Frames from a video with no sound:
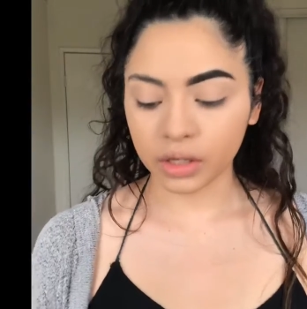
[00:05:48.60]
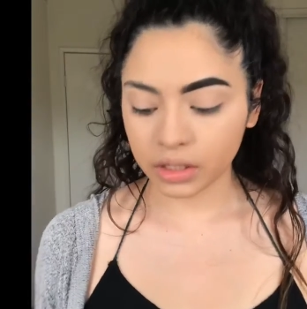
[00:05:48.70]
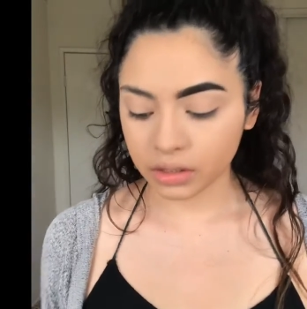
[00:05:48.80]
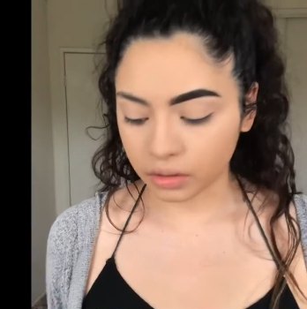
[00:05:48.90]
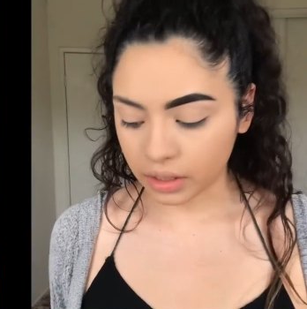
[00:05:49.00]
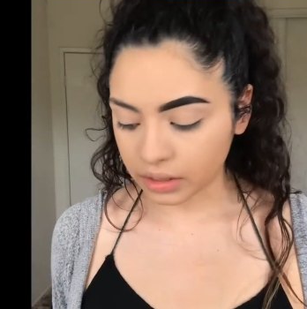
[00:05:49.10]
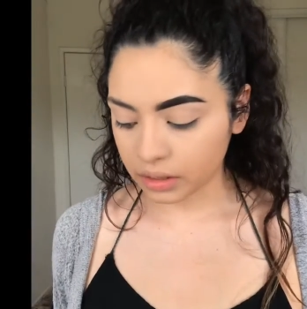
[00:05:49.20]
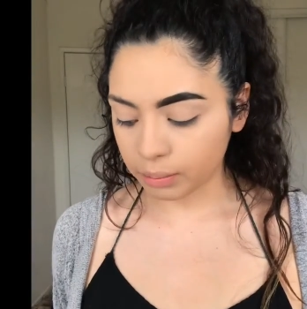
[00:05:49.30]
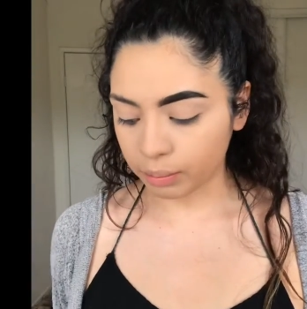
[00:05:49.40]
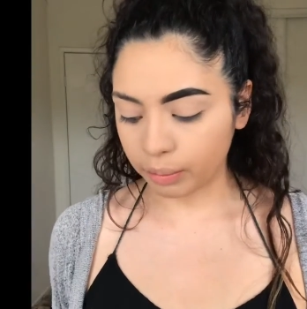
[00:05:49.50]
Okay, so that's
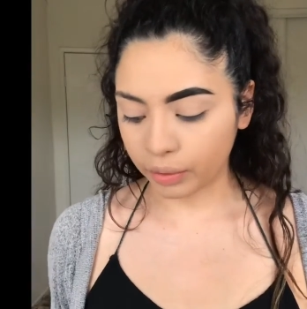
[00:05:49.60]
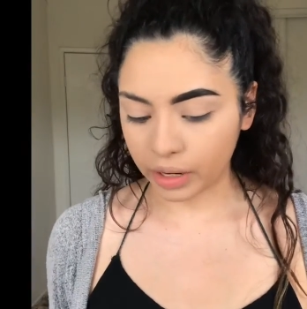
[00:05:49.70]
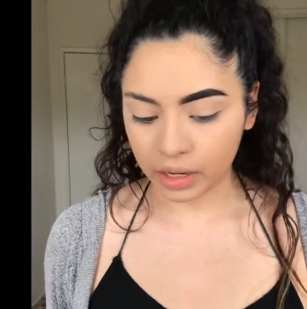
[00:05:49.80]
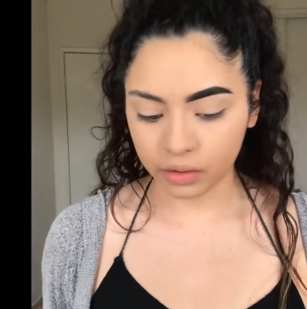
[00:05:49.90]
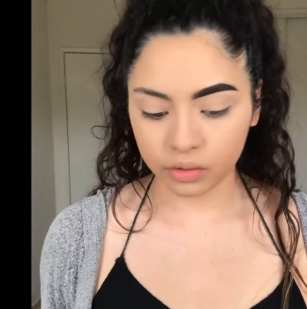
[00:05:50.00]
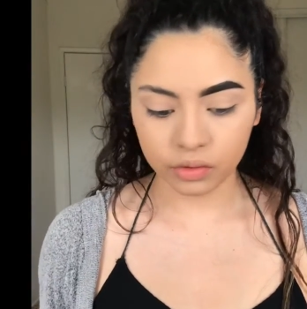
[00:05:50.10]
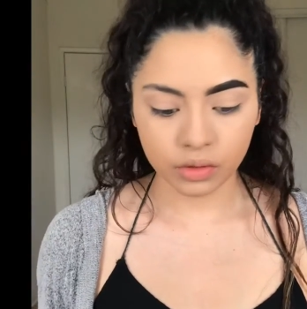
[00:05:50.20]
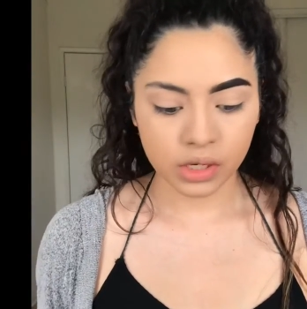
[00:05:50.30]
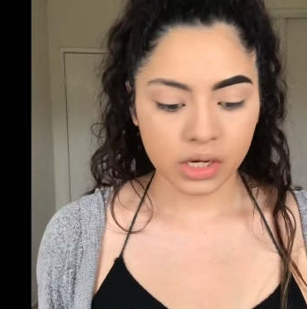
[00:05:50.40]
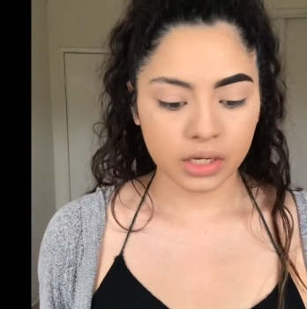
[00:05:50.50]
the brow.
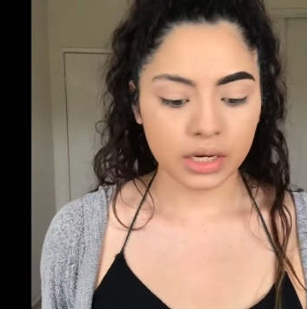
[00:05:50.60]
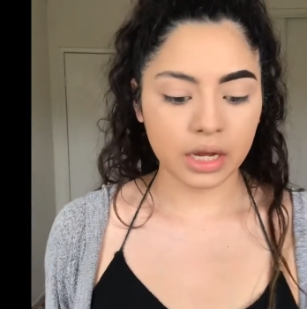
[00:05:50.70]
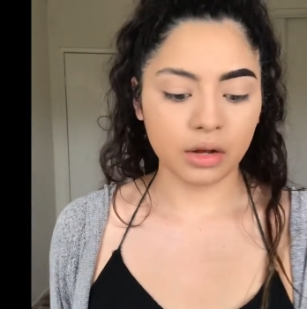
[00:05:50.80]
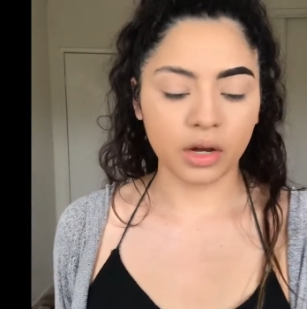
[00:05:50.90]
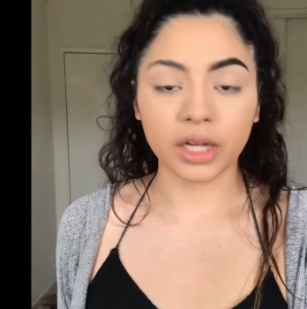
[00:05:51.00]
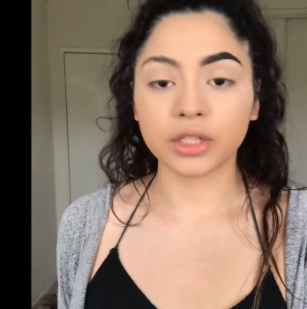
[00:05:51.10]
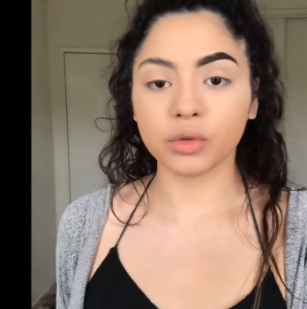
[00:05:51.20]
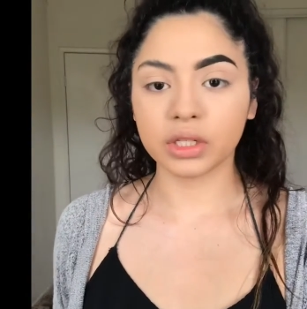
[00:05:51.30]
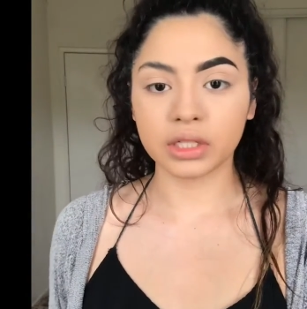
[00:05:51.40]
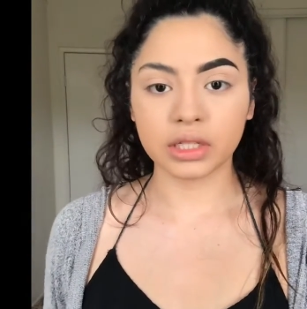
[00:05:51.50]
Now I do
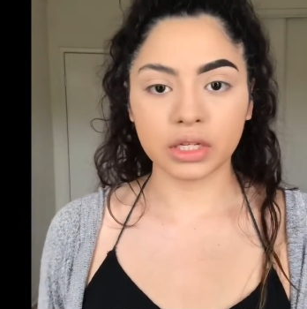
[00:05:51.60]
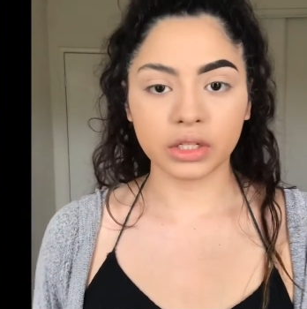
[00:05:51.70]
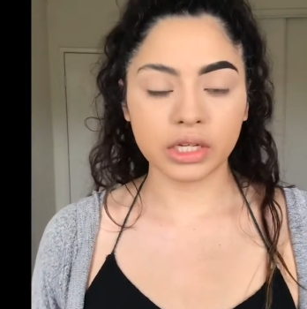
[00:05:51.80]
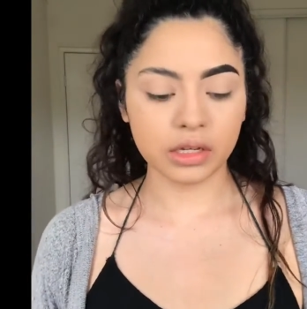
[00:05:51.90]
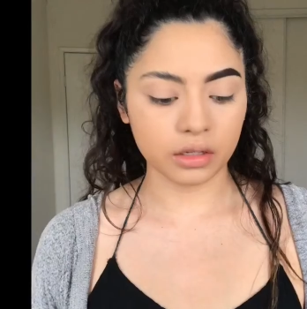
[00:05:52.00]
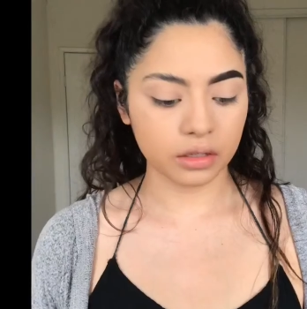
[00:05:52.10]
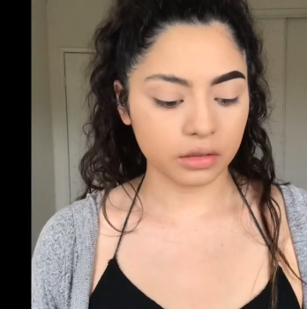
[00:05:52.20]
conceal it,